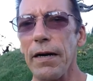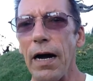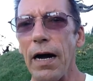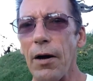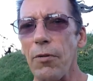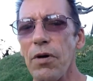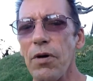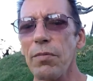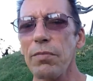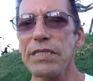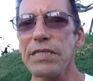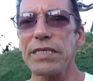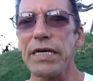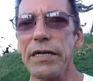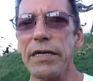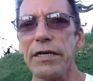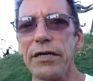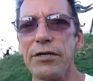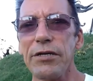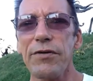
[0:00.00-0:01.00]
I will be
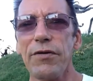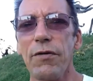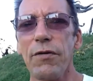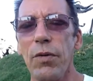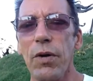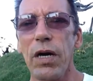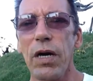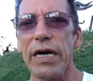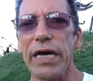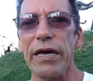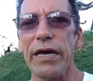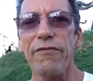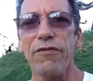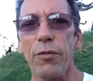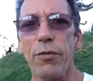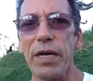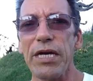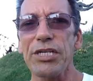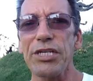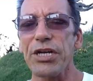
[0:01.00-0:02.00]
sending you uh,
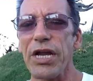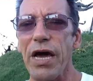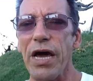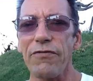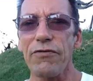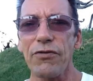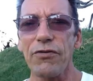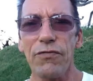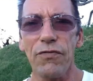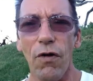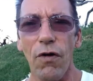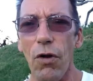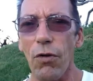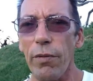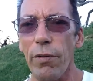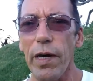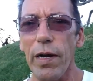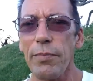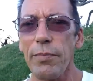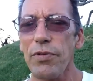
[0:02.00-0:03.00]
information after and
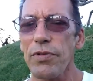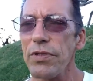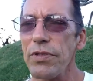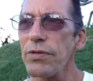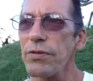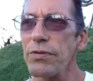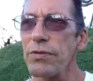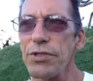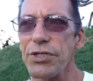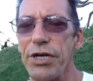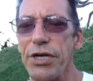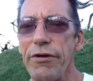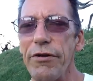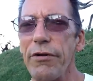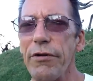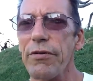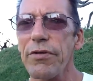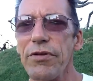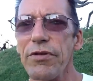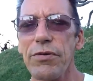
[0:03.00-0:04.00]
following up with you,
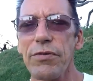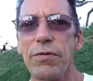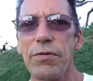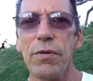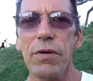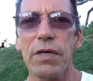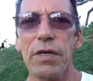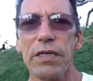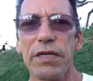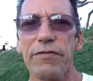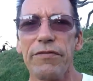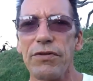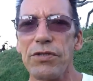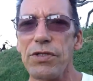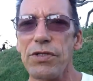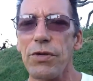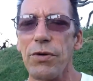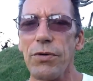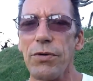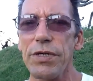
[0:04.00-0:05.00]
sharing with you uh,
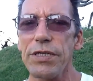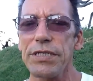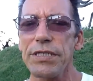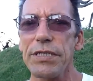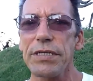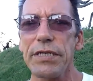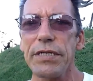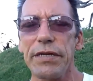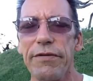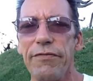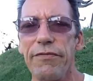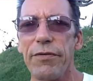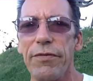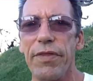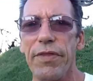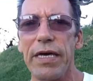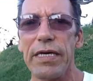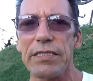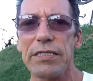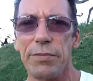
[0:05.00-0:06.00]
different stories and
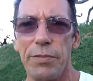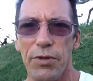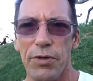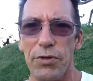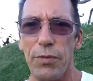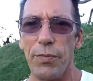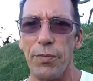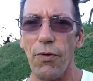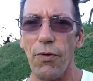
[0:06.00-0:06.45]
different things about the